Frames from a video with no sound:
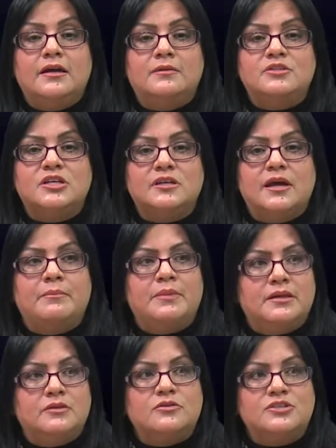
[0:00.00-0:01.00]
to numb
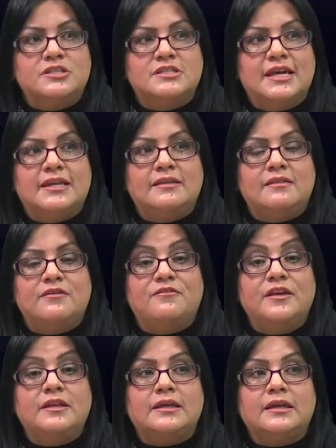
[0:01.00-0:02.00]
it or to deaden the
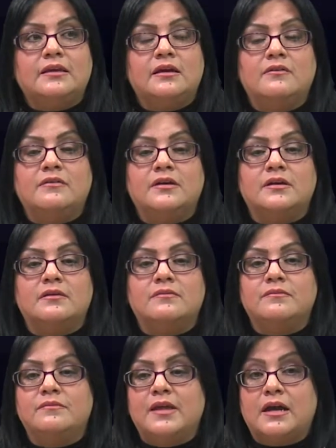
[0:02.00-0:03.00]
feeling of it
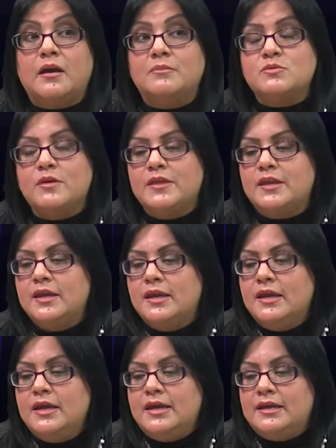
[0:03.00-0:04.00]
that comes with it.
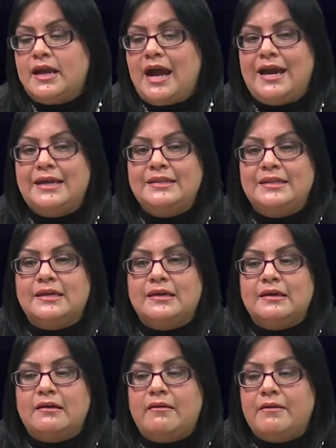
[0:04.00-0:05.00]
And I
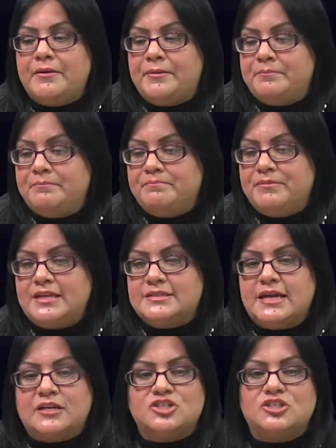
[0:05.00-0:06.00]
think
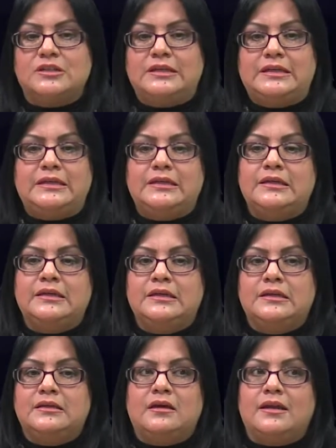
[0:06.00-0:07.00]
that's actually
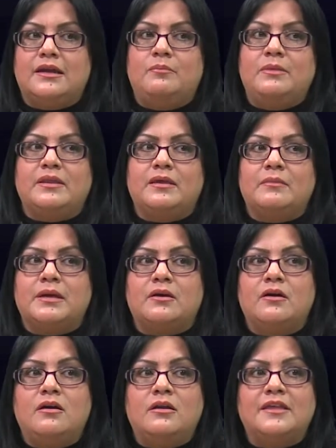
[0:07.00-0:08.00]
not helping them at
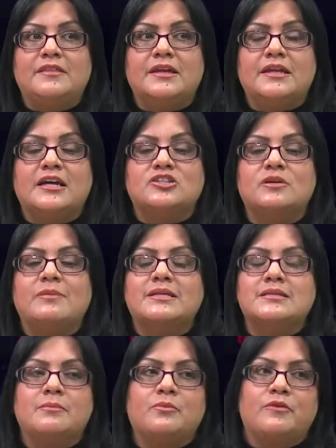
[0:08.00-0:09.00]
all. I think it actually makes
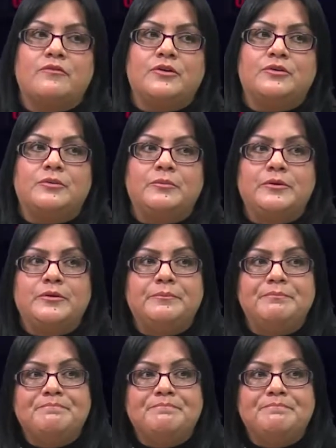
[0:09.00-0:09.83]
them more vulnerable.